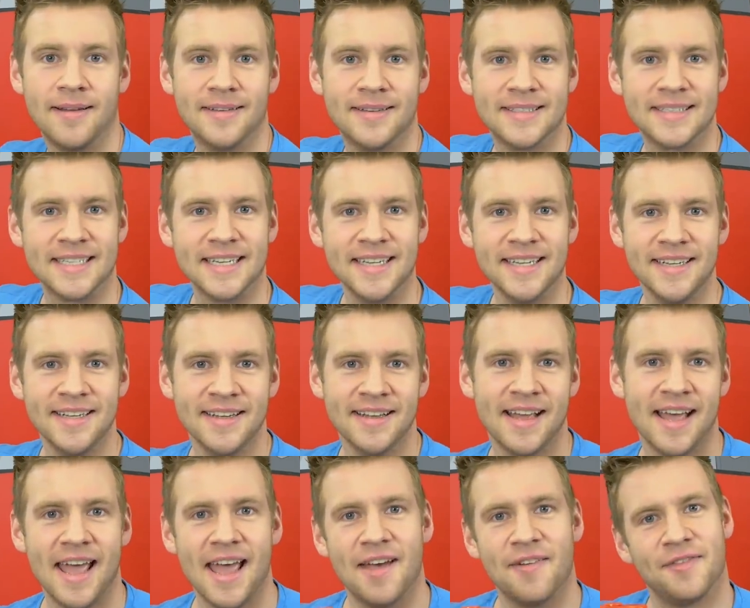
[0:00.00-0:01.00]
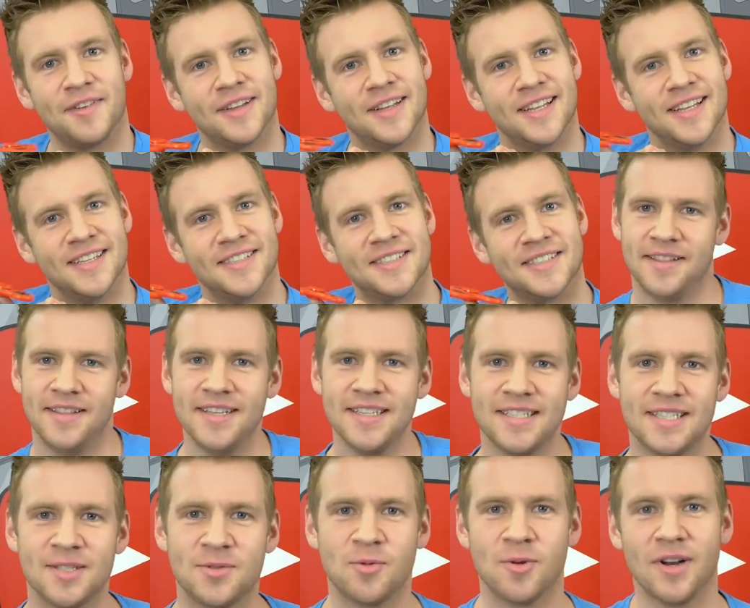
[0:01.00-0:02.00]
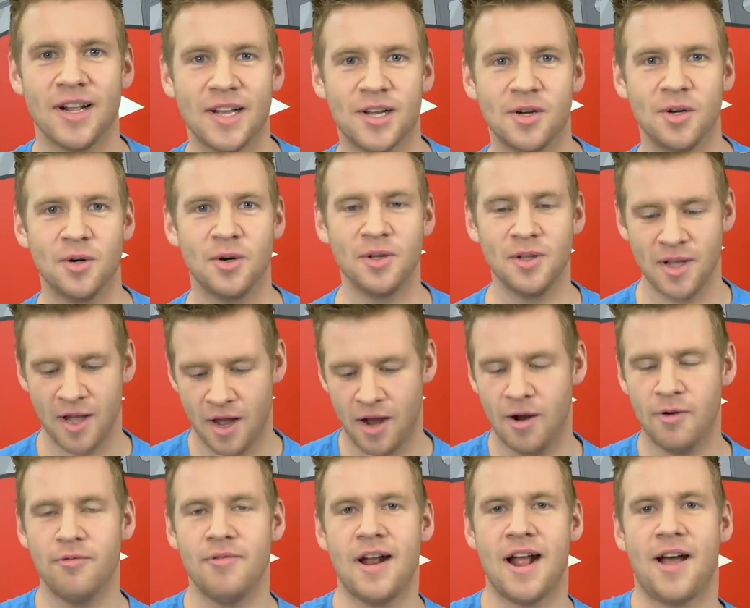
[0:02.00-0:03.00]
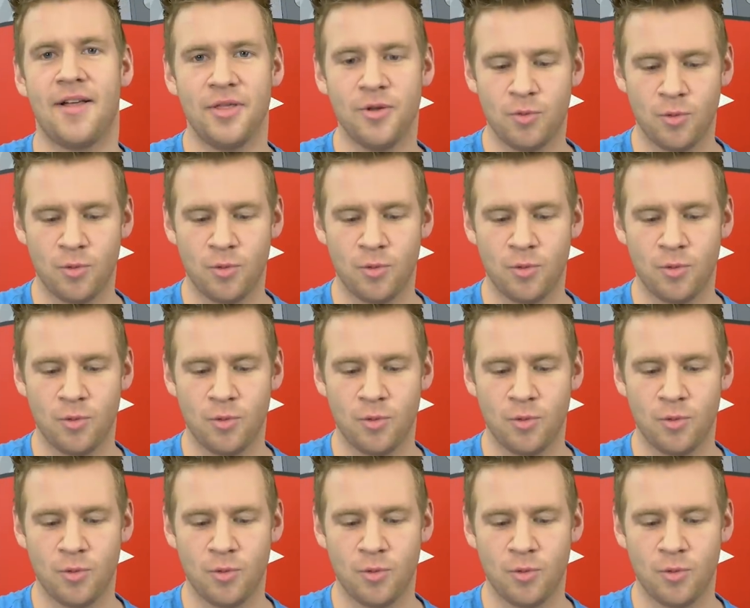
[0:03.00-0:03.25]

See? Effortless. This is what I call around the